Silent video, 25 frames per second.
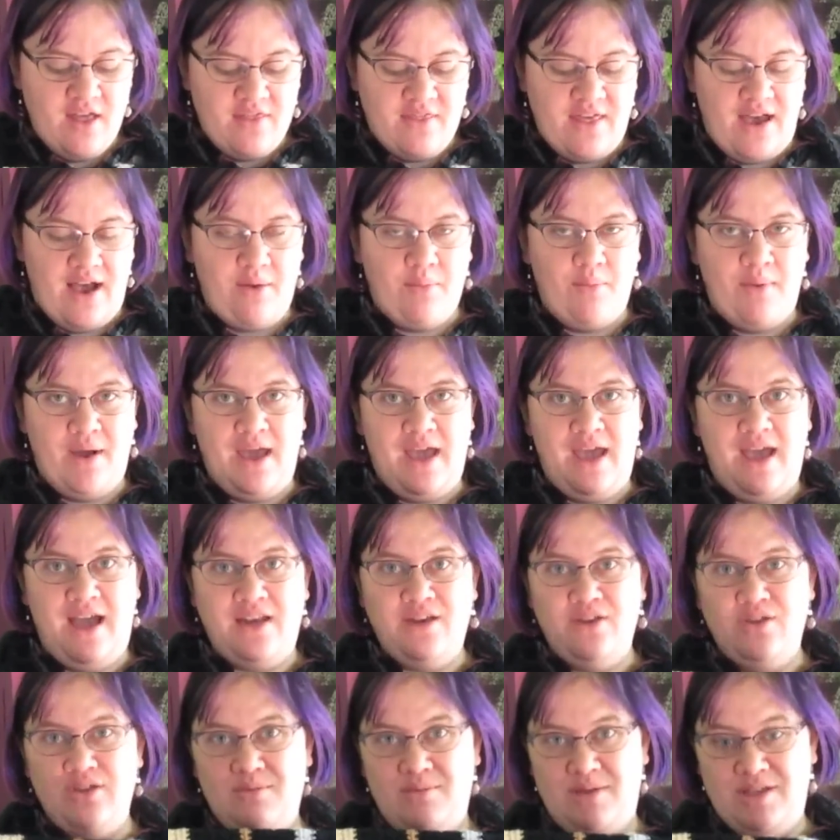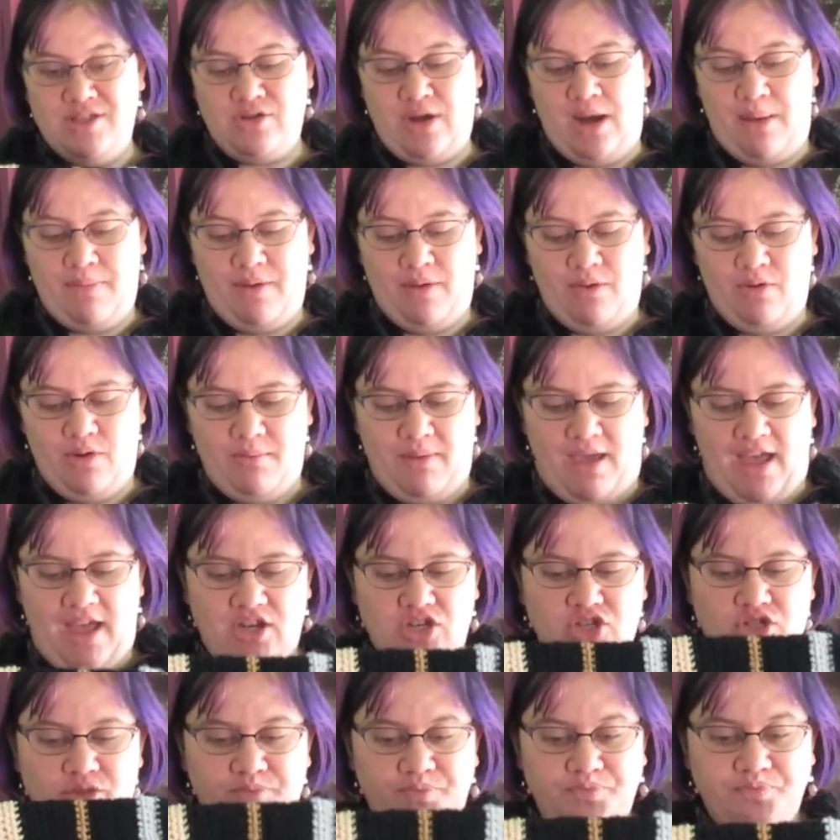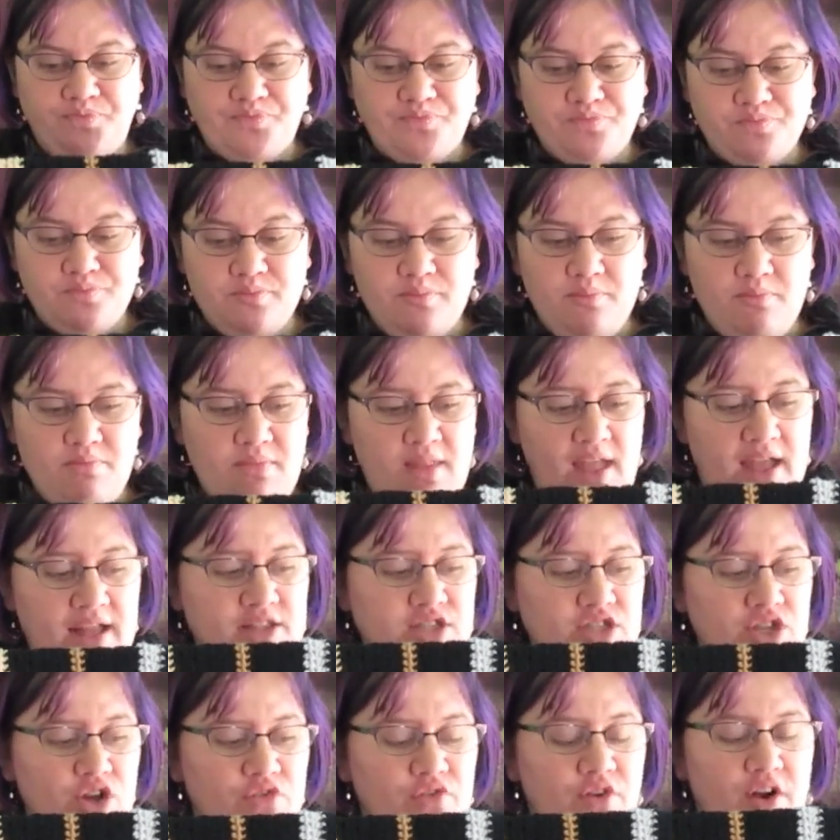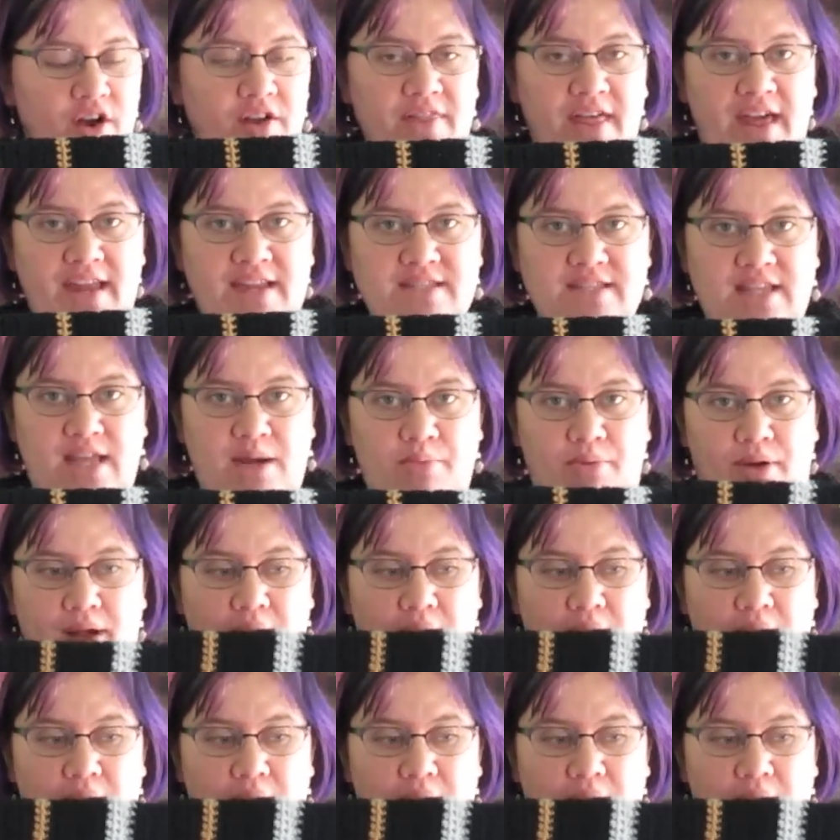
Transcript: That way I knew that my striping would match. And so far that is not a